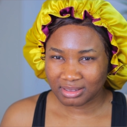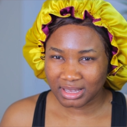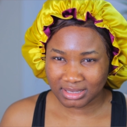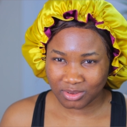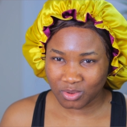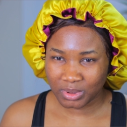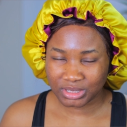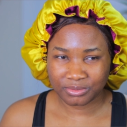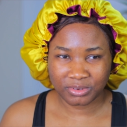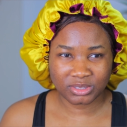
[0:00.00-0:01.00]
years ago when
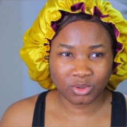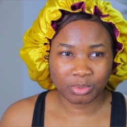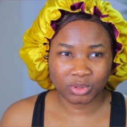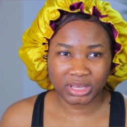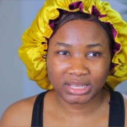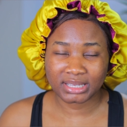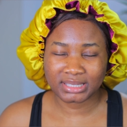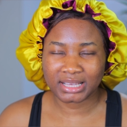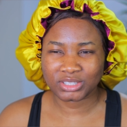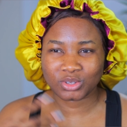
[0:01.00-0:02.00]
she first uploaded it.
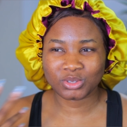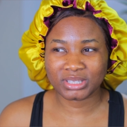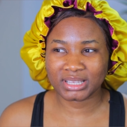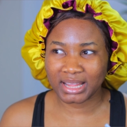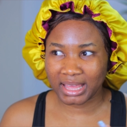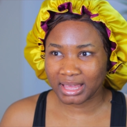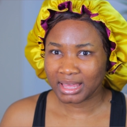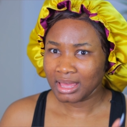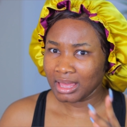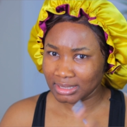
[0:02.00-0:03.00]
And she also did like
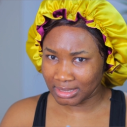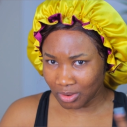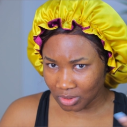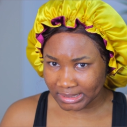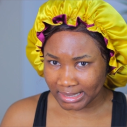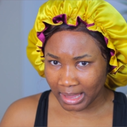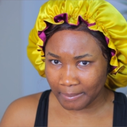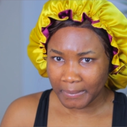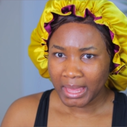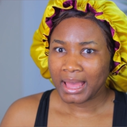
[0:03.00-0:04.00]
a second
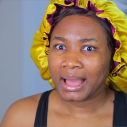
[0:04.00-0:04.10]
time.